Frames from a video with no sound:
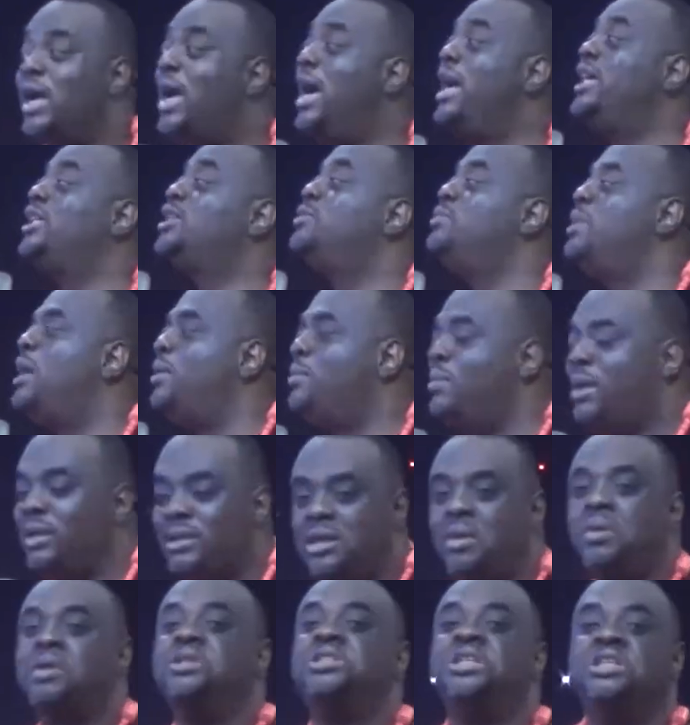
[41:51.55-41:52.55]
Ask Mama,
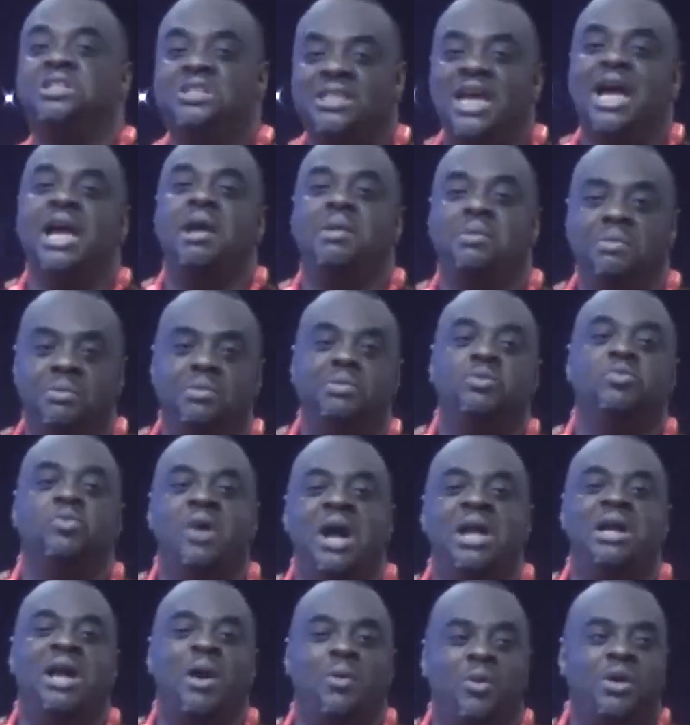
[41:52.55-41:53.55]
there was a time
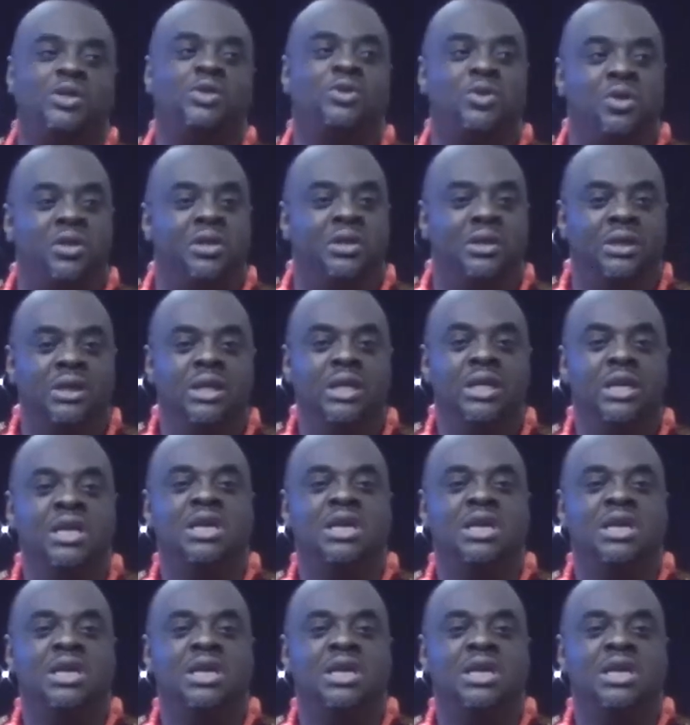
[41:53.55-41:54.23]
when I was growing.